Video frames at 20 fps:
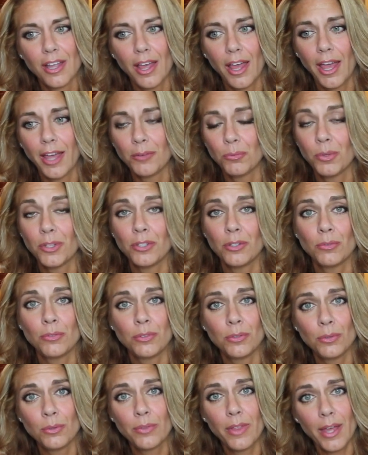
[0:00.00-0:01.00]
And when you
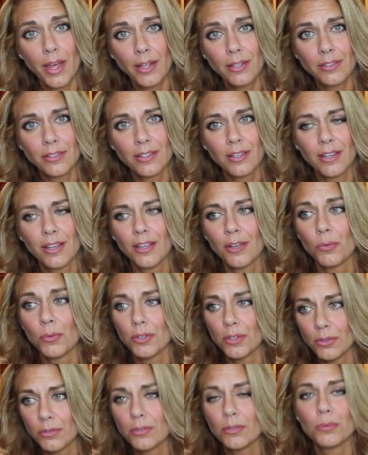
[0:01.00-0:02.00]
do that,
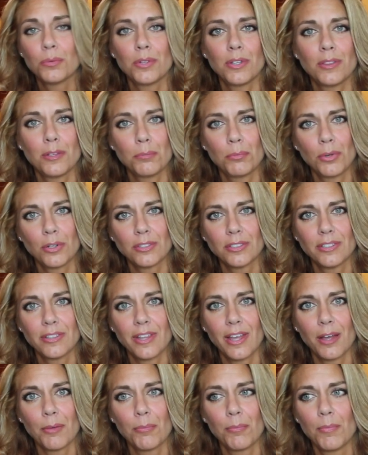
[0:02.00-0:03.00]
when you do read the book to
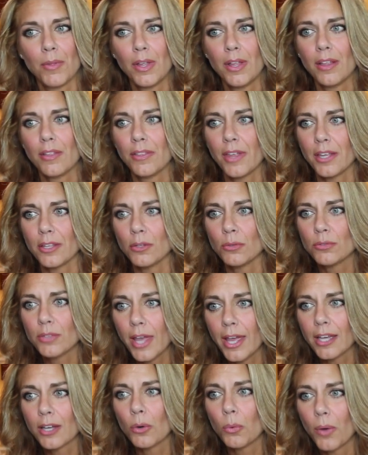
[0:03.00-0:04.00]
them, that you
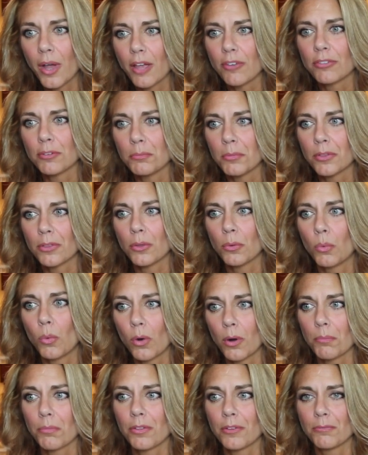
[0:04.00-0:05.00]
take away from it the
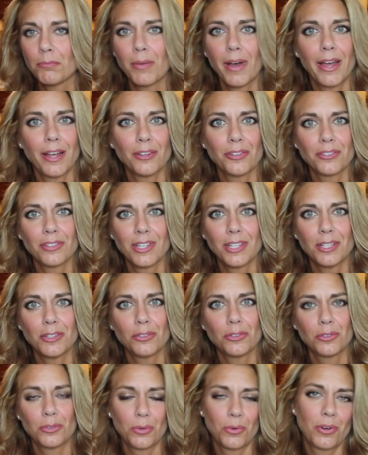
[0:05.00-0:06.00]
warmth of Miles and
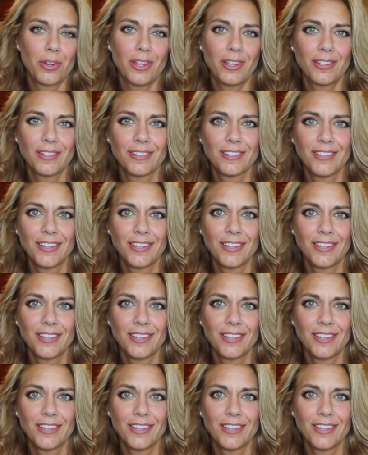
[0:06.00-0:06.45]
his story.